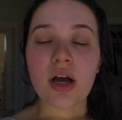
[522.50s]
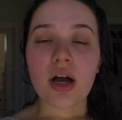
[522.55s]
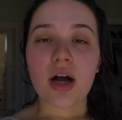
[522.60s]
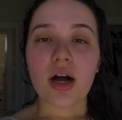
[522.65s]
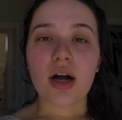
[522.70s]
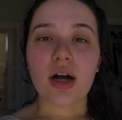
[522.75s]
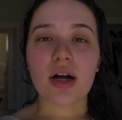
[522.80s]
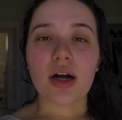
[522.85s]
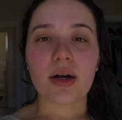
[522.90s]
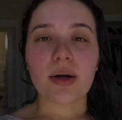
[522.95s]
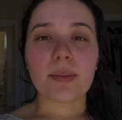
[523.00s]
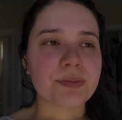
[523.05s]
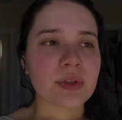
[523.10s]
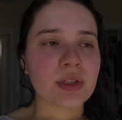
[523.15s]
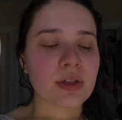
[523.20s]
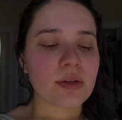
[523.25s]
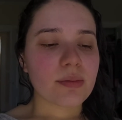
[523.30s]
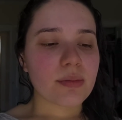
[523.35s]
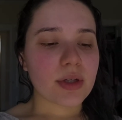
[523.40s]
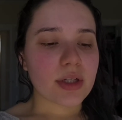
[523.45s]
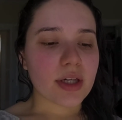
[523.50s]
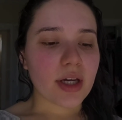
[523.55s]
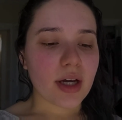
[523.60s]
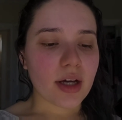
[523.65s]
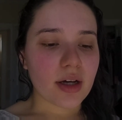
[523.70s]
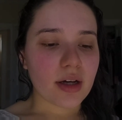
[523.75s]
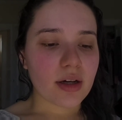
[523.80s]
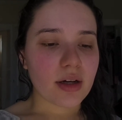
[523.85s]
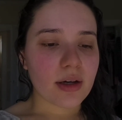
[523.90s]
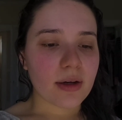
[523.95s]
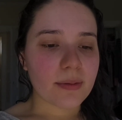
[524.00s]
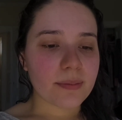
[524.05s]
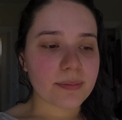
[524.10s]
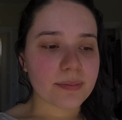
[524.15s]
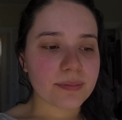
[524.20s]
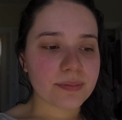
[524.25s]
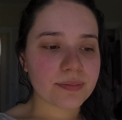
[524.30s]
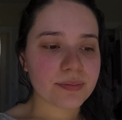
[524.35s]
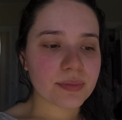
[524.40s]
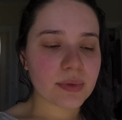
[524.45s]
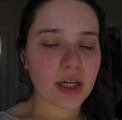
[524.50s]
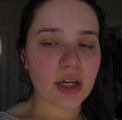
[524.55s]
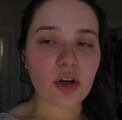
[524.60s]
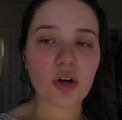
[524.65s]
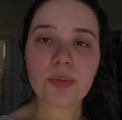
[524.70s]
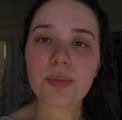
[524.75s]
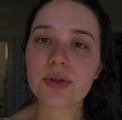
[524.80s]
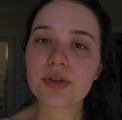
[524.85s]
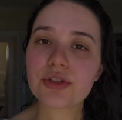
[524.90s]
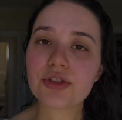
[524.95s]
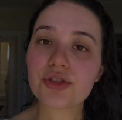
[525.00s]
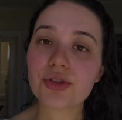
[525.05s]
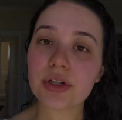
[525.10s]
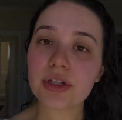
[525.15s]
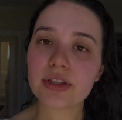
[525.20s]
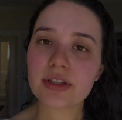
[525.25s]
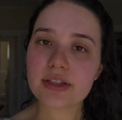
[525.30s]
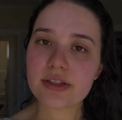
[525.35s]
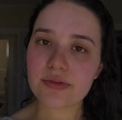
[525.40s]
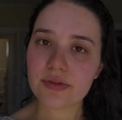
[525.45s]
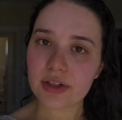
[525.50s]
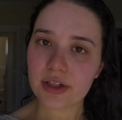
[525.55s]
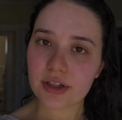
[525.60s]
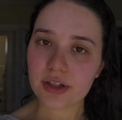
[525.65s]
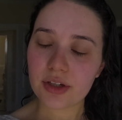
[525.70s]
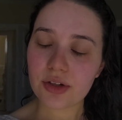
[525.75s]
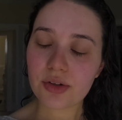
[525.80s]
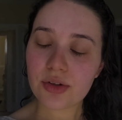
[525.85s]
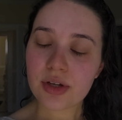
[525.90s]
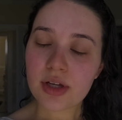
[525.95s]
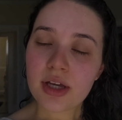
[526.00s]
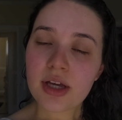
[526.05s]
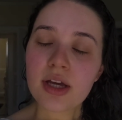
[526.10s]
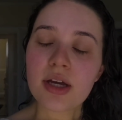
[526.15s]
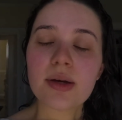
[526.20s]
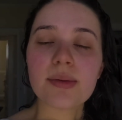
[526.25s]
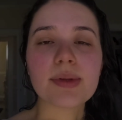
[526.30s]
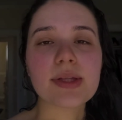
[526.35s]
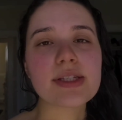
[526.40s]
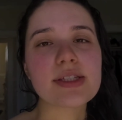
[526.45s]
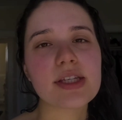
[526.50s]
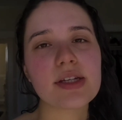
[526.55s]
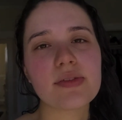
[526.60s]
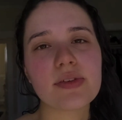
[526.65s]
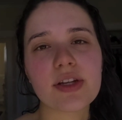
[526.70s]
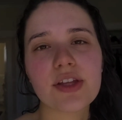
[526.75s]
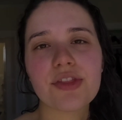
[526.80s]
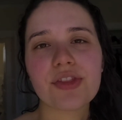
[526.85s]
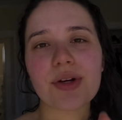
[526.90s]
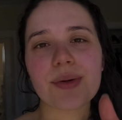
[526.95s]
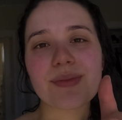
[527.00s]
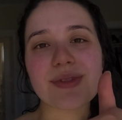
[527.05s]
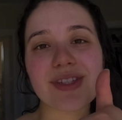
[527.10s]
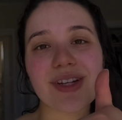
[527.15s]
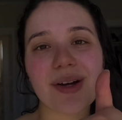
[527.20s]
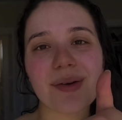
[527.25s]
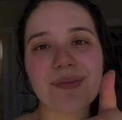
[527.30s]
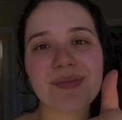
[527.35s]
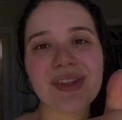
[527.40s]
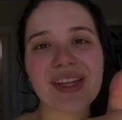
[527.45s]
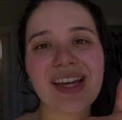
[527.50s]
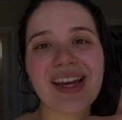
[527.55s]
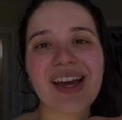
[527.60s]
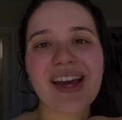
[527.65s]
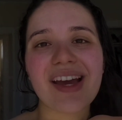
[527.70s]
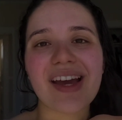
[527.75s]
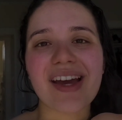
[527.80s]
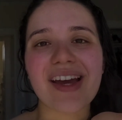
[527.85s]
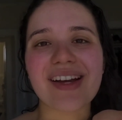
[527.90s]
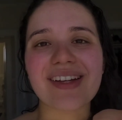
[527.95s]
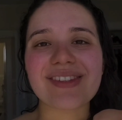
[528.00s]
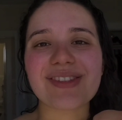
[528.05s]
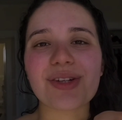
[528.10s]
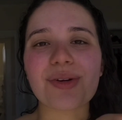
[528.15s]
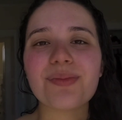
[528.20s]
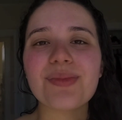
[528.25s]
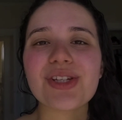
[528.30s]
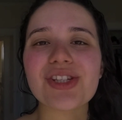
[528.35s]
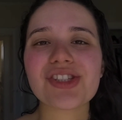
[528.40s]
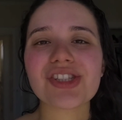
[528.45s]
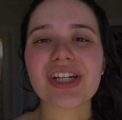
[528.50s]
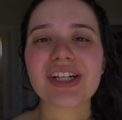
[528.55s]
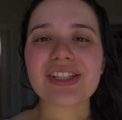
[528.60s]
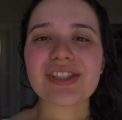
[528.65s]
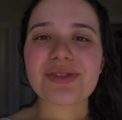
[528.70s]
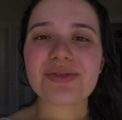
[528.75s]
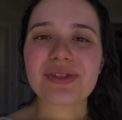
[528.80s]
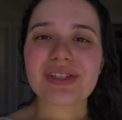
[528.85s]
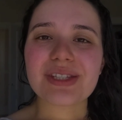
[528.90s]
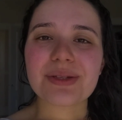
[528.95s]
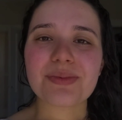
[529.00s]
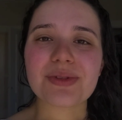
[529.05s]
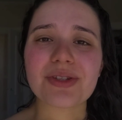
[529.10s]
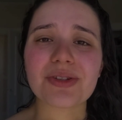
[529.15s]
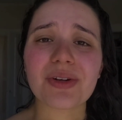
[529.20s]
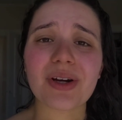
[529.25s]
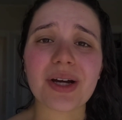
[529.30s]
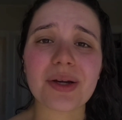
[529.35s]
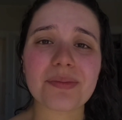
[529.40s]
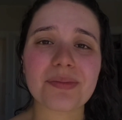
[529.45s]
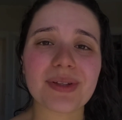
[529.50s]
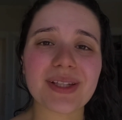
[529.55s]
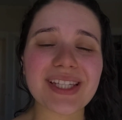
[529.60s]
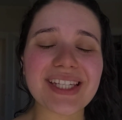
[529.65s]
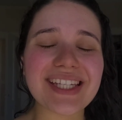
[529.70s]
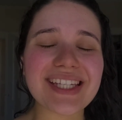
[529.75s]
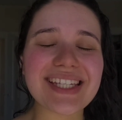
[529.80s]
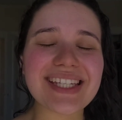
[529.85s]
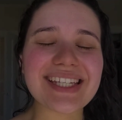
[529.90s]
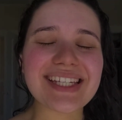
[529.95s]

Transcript: But yeah, I hope you enjoyed this video. Please give it a thumbs up and don't be shy to subscribe, please.